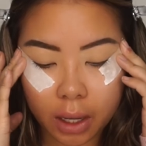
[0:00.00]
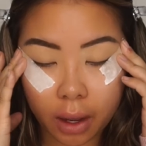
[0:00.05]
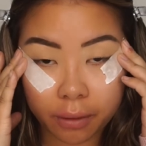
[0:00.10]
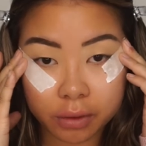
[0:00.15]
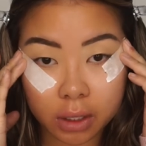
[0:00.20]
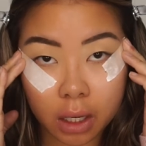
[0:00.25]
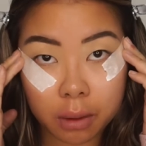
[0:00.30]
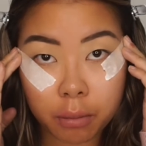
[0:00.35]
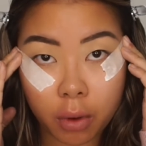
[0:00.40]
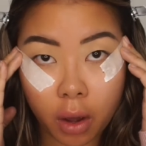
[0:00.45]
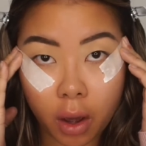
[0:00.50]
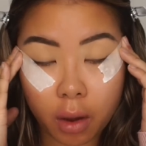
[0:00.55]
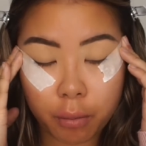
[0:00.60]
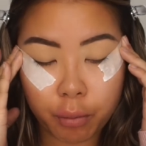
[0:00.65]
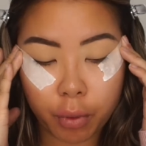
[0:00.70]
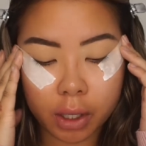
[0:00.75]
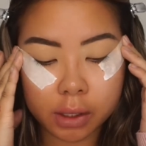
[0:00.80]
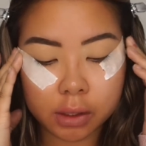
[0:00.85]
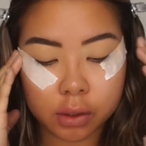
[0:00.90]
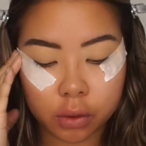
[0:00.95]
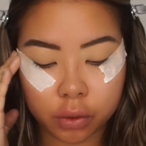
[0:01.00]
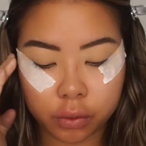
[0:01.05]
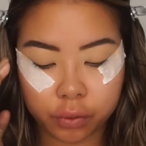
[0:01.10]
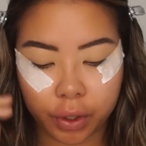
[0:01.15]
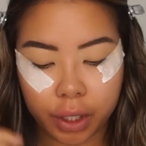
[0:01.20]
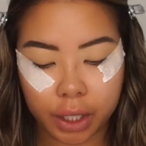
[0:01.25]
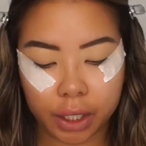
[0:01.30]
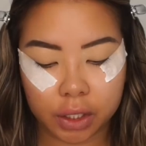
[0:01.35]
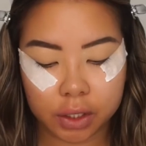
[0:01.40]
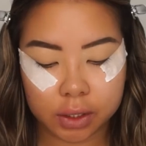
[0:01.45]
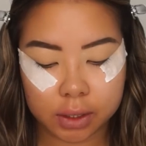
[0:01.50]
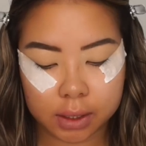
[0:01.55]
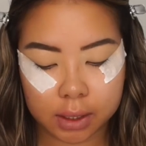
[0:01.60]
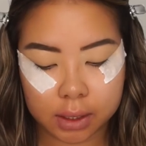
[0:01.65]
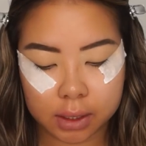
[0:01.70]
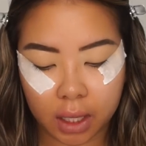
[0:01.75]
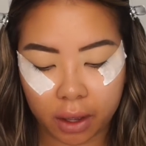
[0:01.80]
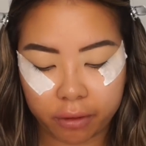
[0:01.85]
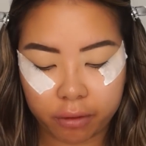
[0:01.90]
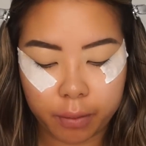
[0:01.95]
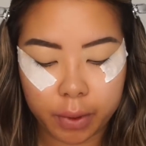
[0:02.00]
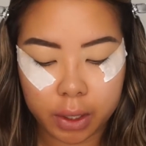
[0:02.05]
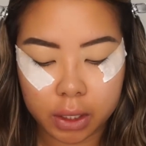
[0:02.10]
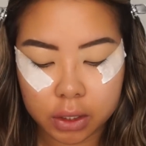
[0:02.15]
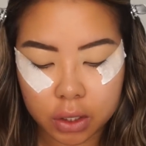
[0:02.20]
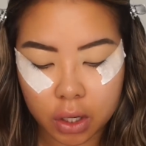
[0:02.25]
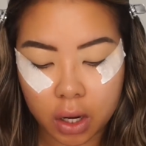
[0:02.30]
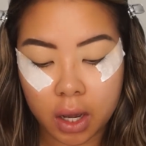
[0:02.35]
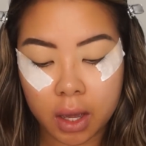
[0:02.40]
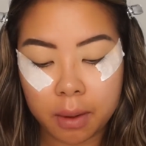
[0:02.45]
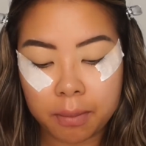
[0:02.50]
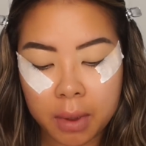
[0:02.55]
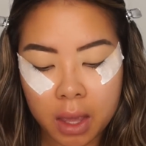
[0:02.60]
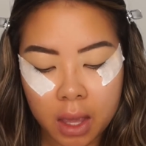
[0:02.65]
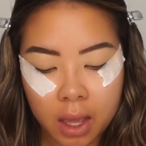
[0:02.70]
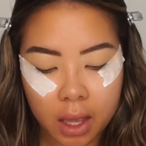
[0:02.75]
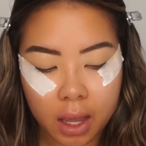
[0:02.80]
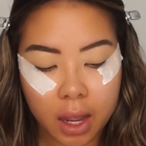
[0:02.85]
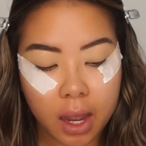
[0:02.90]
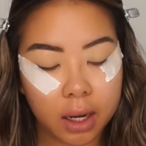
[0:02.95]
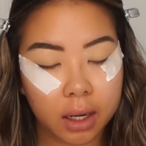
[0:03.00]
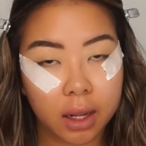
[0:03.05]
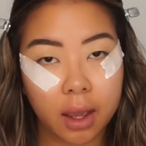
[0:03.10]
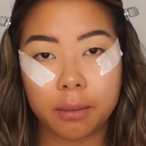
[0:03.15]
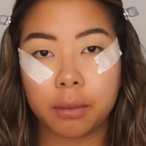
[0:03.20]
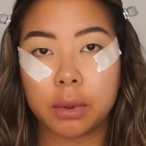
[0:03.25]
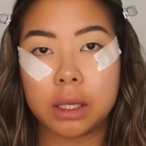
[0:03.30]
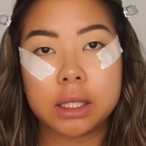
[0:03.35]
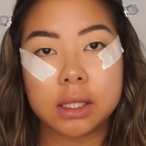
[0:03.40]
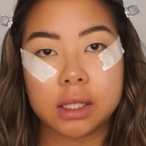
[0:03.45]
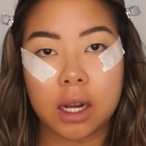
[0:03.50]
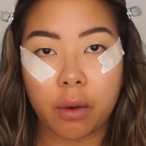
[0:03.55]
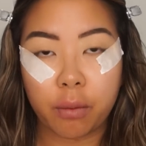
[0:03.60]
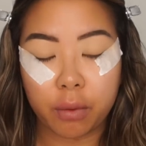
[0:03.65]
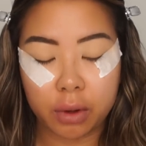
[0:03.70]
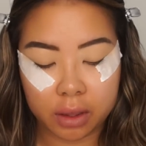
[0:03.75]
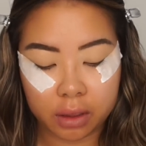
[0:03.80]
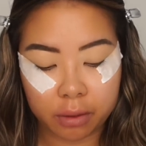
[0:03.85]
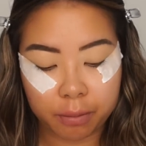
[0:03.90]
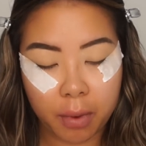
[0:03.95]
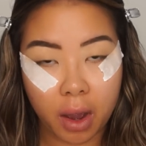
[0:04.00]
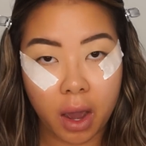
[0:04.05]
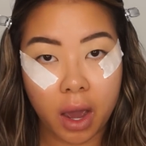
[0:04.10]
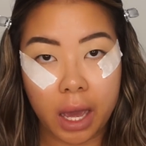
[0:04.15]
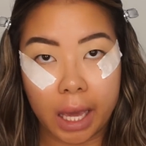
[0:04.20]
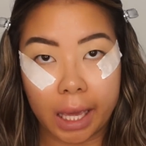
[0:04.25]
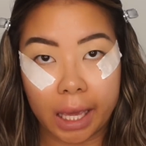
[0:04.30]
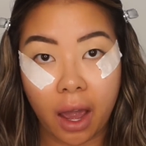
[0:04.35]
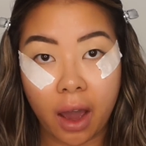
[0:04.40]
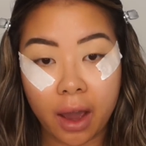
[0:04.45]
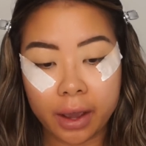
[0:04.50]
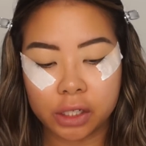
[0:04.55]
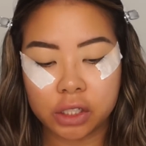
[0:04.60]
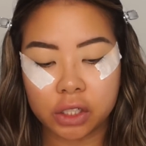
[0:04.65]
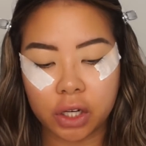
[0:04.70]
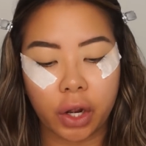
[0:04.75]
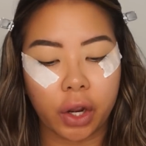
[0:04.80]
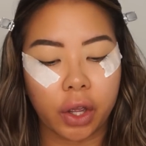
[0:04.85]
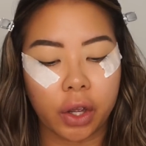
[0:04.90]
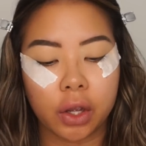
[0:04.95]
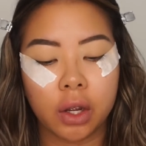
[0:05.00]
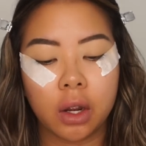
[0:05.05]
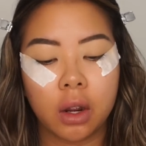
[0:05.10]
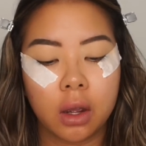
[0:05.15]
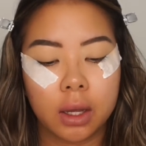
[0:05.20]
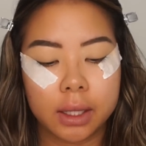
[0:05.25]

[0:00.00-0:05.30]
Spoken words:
I've done my eyebrows already just to save a bit of time, and now I'm going to start with my eyeshadow.